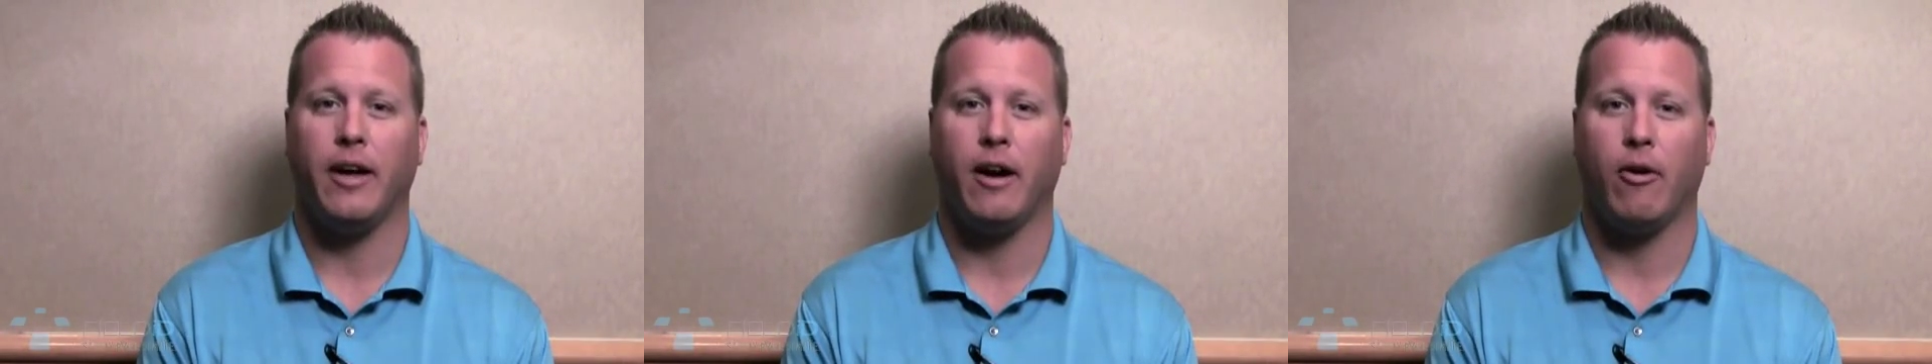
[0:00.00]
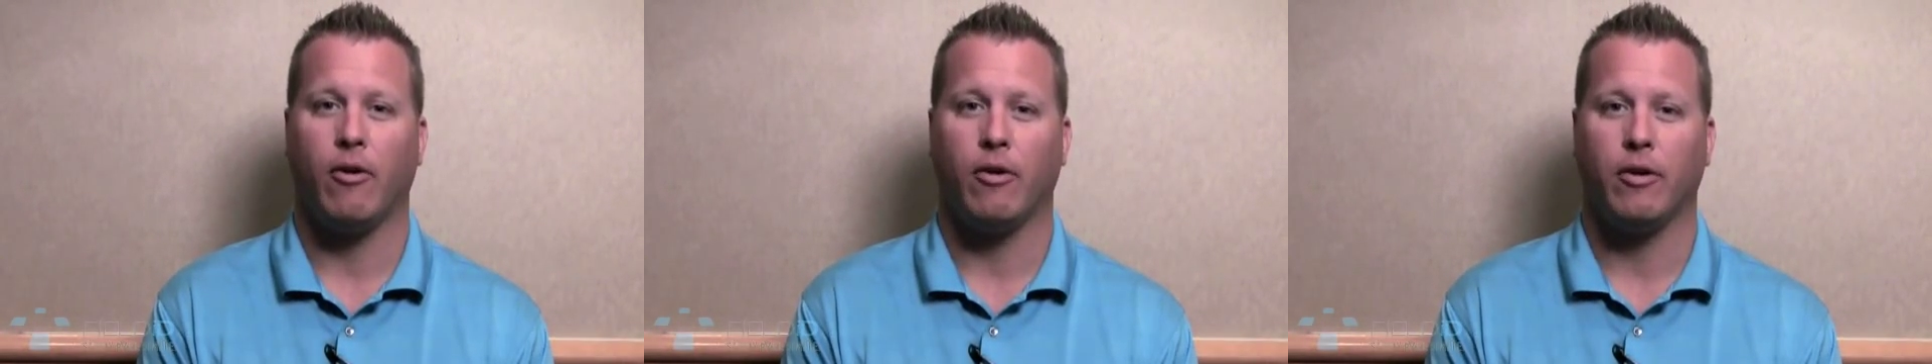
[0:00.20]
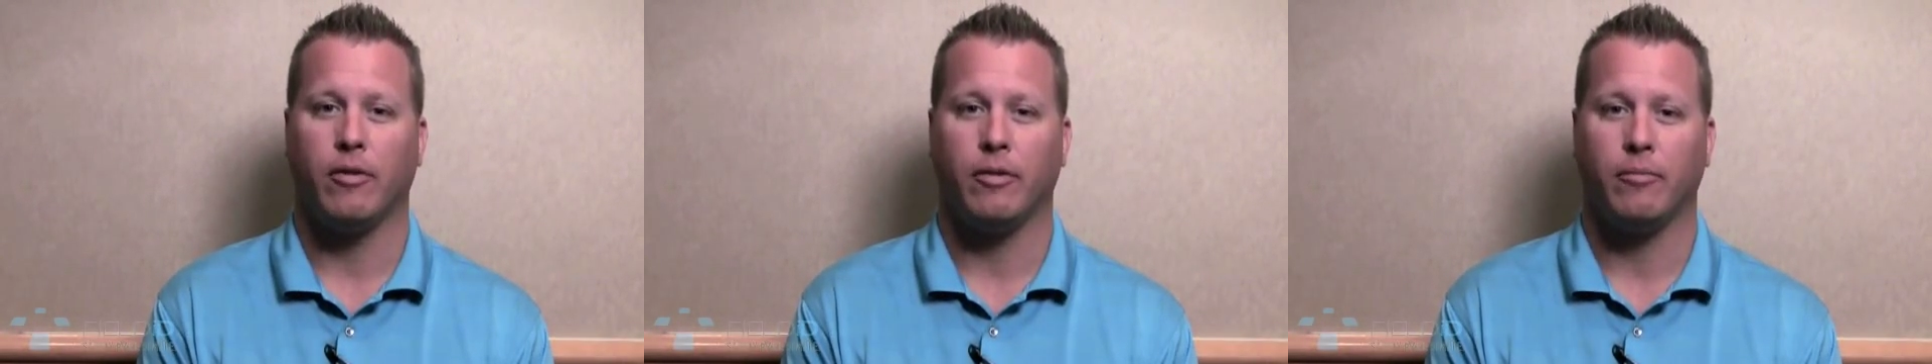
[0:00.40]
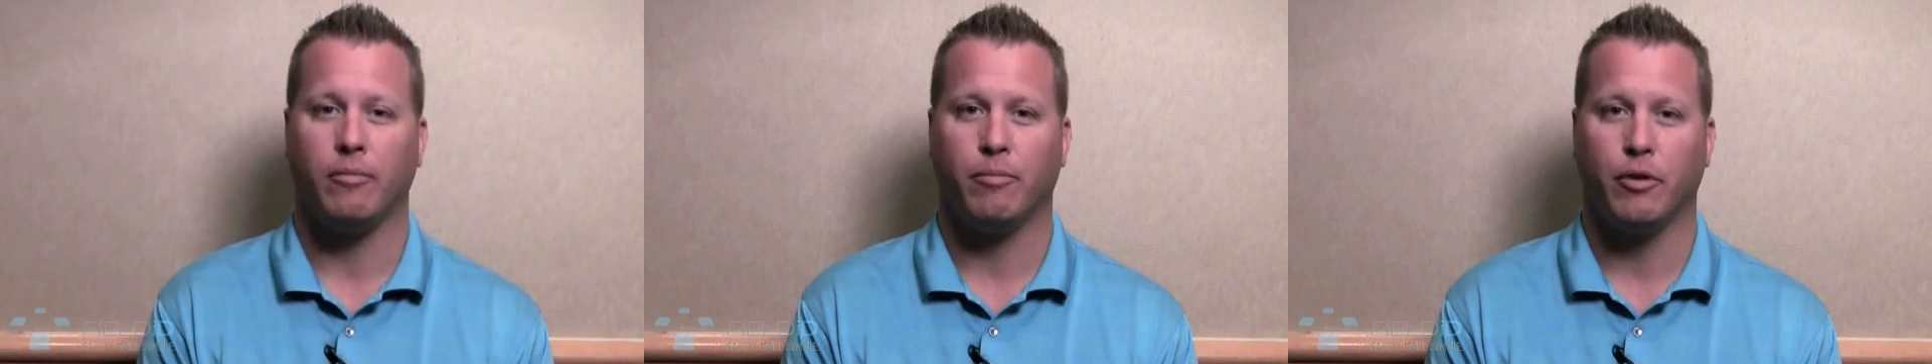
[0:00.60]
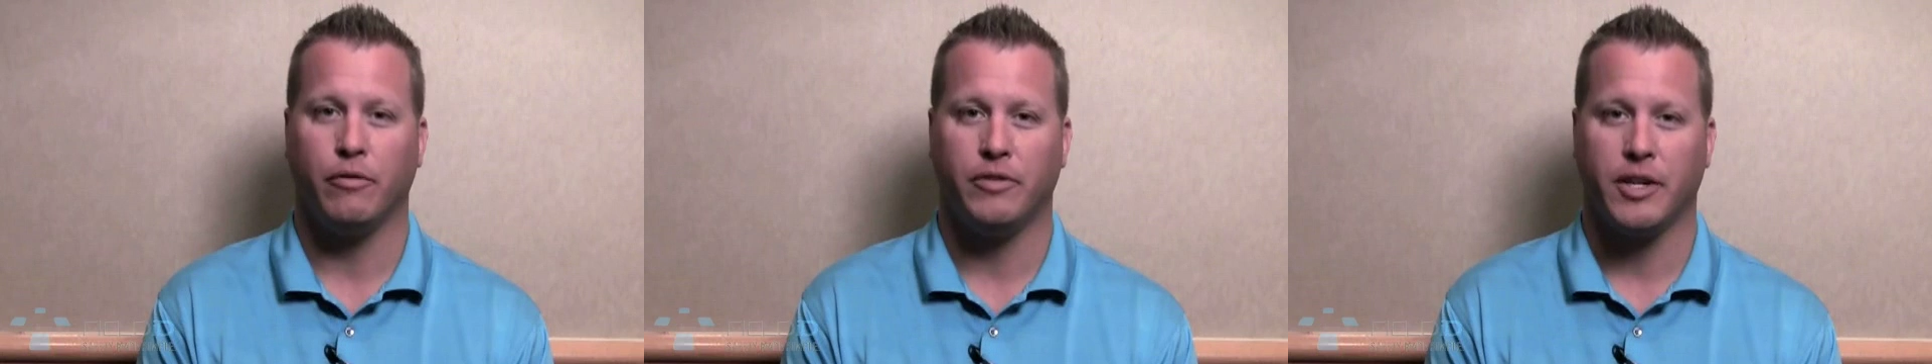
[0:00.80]
our
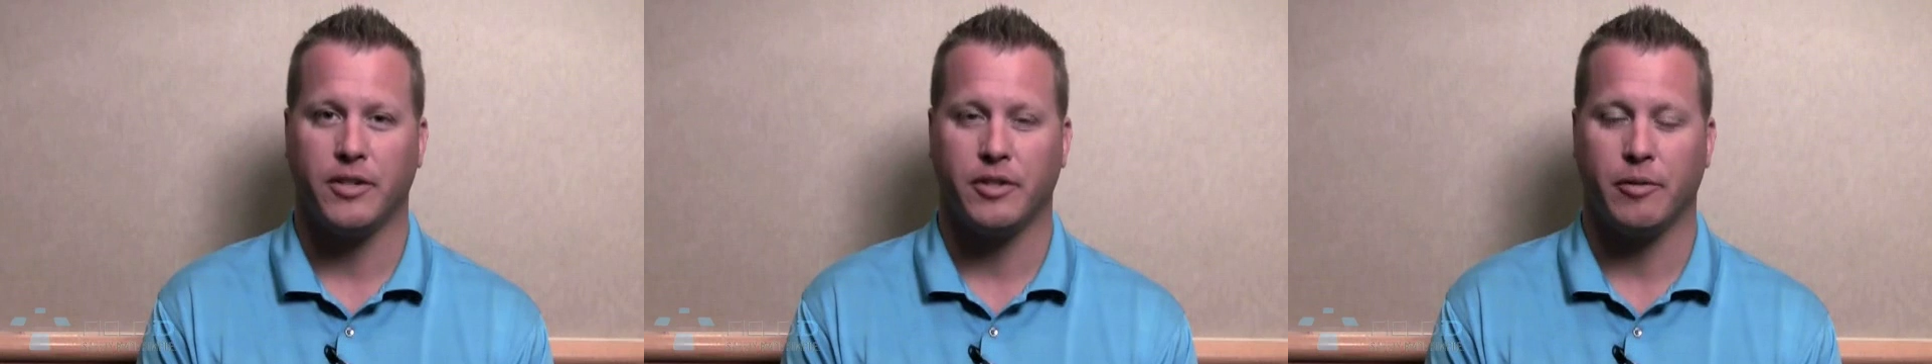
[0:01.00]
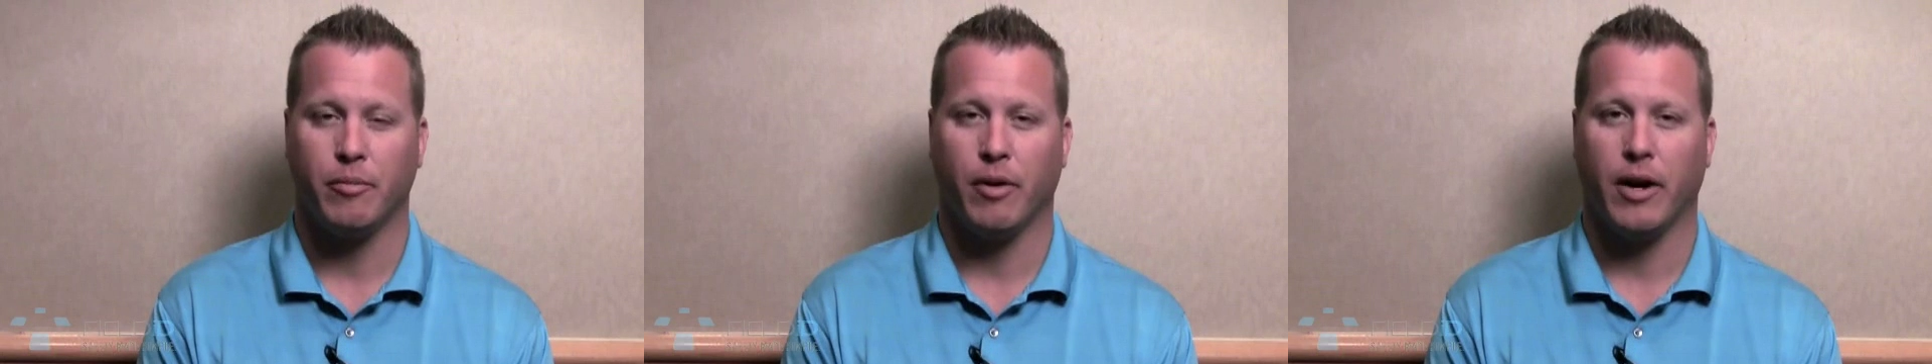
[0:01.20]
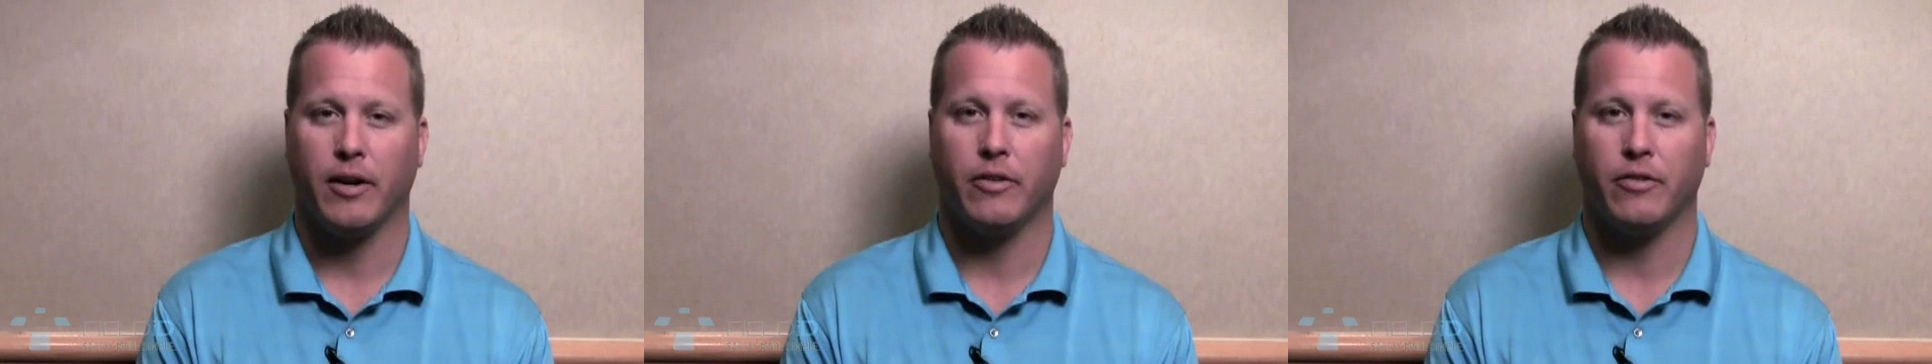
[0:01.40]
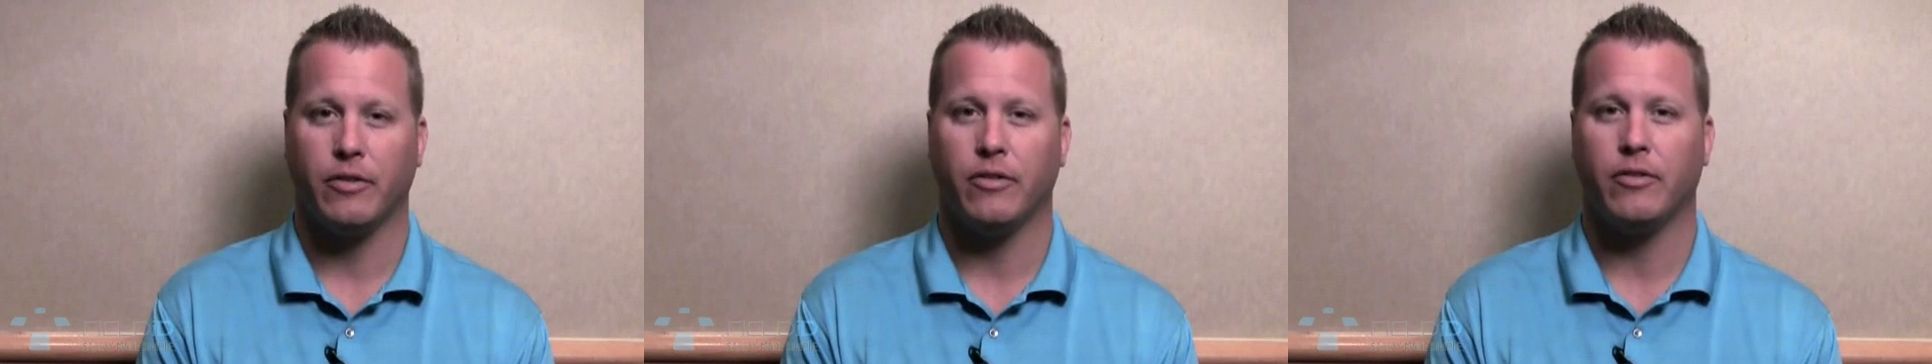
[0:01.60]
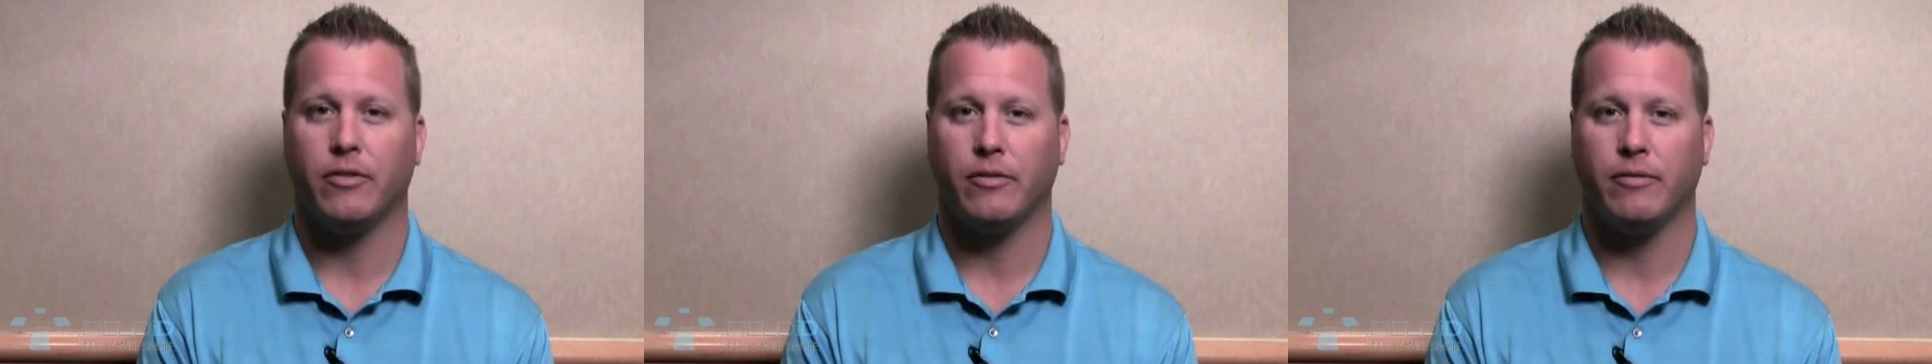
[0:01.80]
proof testing
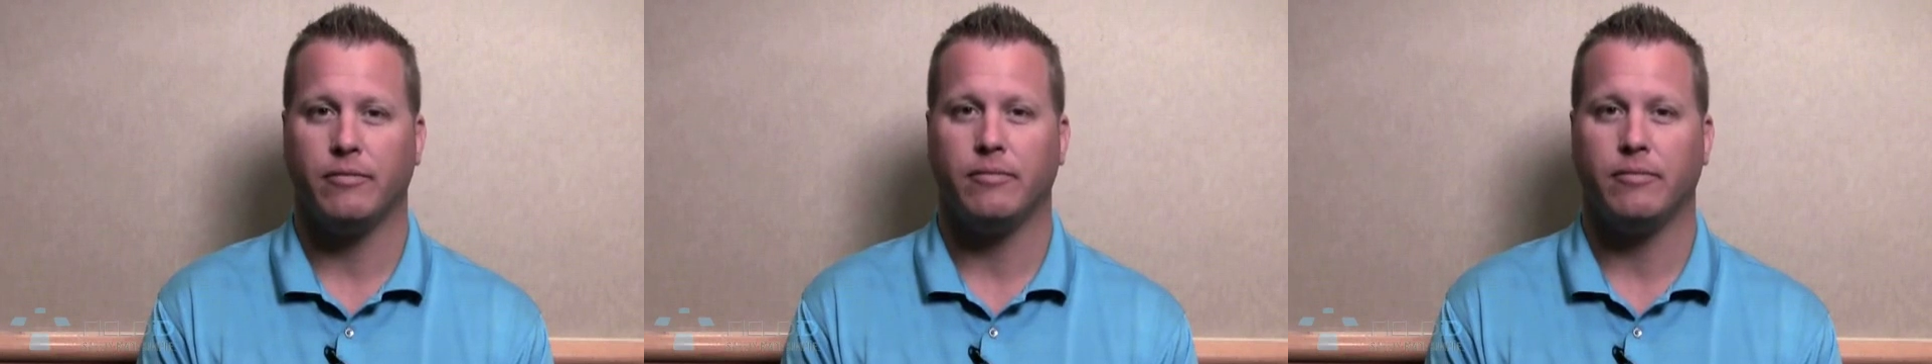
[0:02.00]
practices.